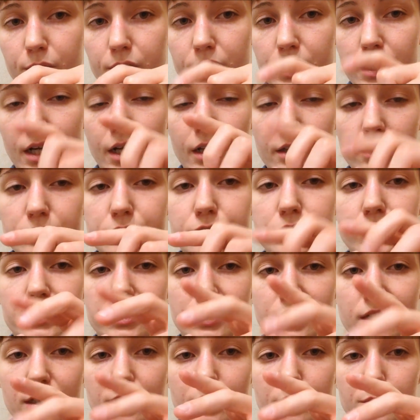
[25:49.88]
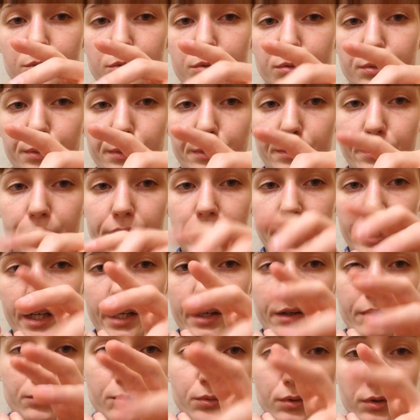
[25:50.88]
color scheme for
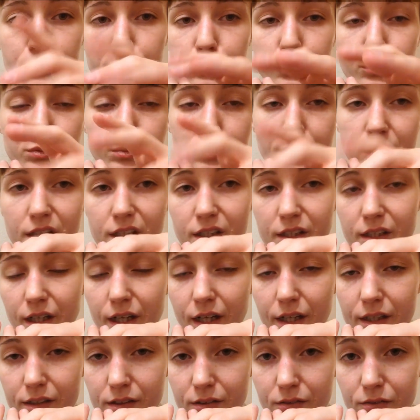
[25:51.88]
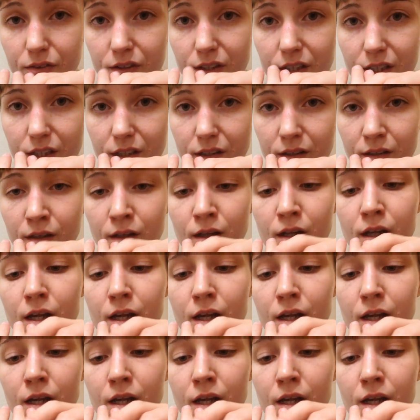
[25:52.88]
a rose ring kind of thing.